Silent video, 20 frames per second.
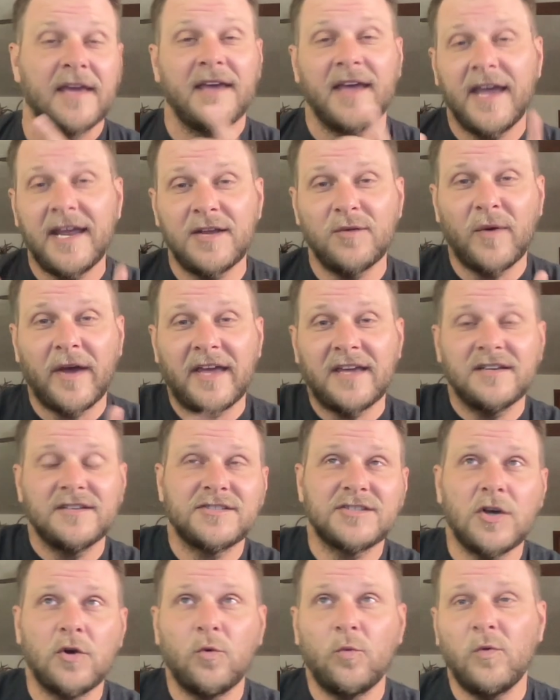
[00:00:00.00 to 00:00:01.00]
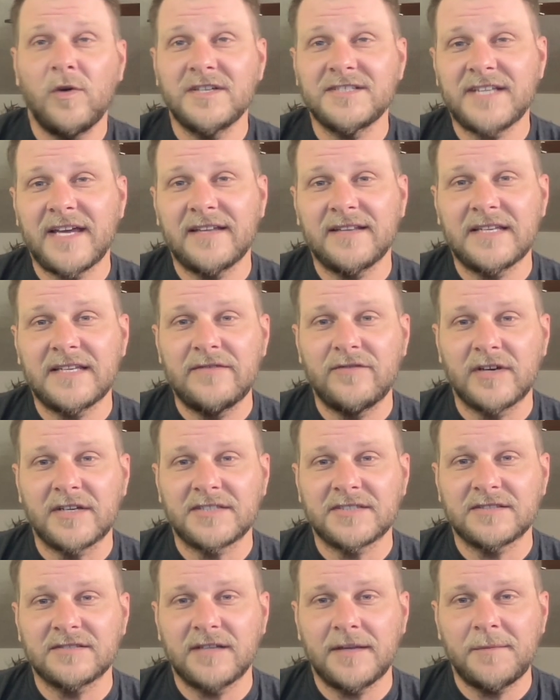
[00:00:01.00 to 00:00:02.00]
Anyway, so what does that leave
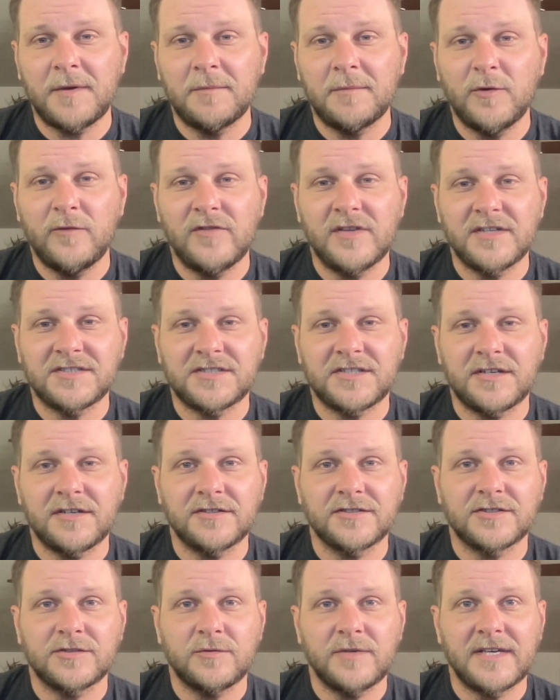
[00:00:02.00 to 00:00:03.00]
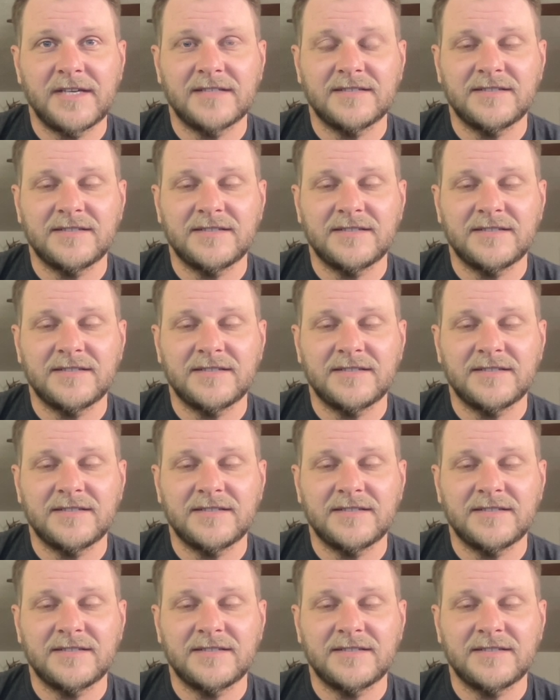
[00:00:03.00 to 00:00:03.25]
us? Let me move this here so we can